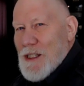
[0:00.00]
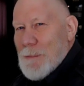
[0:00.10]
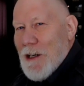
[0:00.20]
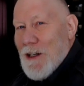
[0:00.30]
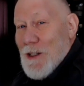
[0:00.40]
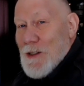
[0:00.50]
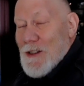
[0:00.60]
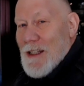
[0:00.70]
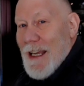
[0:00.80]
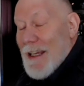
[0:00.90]

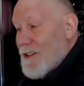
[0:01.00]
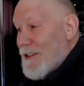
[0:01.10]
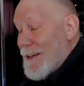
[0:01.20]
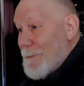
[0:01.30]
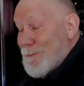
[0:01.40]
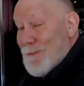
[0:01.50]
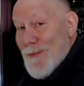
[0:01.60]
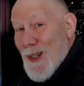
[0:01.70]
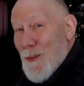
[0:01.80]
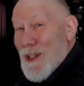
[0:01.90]
experience at um,
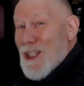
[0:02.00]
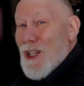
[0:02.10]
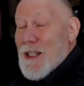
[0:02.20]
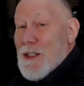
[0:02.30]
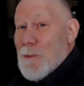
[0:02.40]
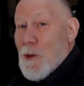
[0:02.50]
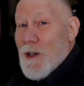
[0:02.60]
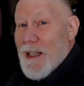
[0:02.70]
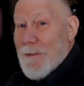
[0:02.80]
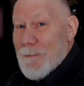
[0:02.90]
one o'clock in the
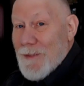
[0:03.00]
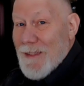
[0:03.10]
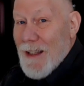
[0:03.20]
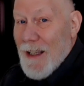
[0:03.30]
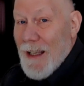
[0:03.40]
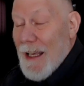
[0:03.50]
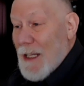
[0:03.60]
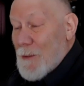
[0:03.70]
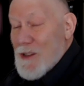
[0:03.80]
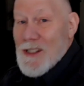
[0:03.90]
morning,
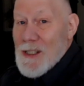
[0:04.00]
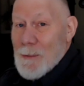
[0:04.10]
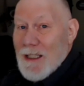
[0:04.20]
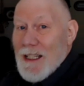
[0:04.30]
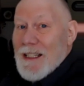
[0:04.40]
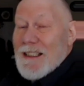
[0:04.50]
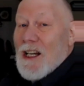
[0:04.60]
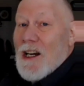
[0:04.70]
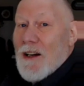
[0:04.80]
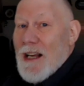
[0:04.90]
and it was a simulated
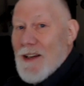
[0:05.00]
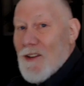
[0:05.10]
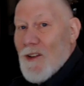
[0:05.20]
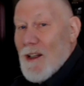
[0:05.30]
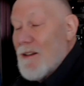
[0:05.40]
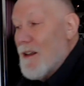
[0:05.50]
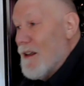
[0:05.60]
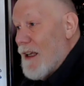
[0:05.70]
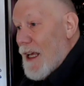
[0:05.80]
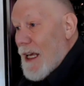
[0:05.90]
car accident.
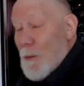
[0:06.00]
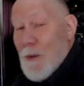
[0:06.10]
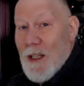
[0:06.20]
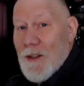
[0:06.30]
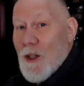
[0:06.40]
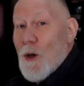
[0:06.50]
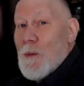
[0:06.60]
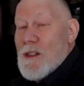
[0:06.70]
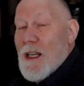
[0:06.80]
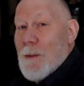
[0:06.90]
Uh, we didn't know it
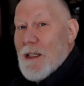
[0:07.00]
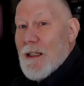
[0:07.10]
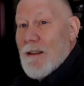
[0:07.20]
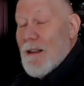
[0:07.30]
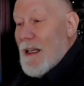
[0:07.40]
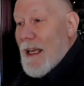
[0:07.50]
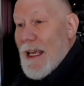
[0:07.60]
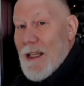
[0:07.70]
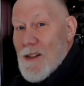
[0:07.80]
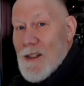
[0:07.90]
was coming,
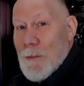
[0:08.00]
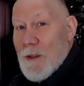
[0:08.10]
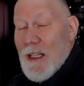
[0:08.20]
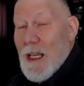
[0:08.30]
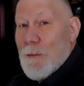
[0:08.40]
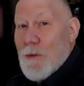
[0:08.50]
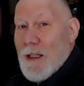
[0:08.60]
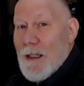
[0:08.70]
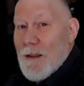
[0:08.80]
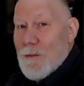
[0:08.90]
and someone came
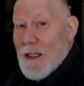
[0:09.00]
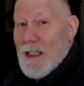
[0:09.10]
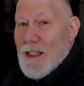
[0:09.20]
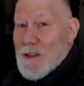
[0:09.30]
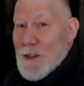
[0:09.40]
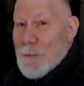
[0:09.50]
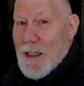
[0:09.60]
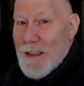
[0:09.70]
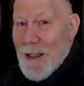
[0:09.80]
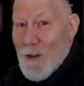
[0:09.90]
run, running into the
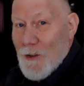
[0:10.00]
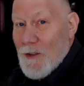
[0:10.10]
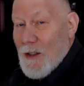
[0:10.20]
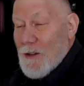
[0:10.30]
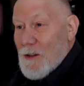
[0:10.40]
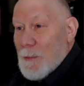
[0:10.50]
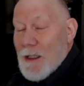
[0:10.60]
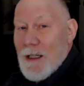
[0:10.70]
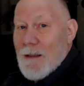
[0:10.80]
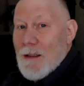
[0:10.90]
bunkhouse and said, "There's
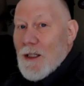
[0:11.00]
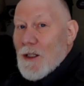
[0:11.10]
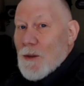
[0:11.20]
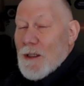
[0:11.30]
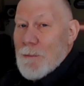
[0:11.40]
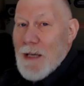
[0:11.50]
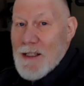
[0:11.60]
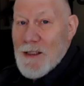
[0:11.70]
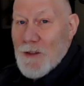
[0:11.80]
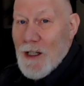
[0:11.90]
been a quite a
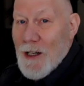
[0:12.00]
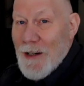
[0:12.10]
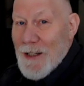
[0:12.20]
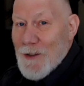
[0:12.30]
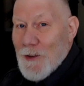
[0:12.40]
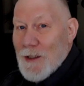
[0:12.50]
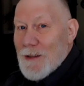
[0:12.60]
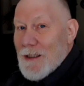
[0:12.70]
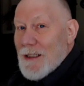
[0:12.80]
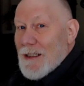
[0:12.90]
massive car accident.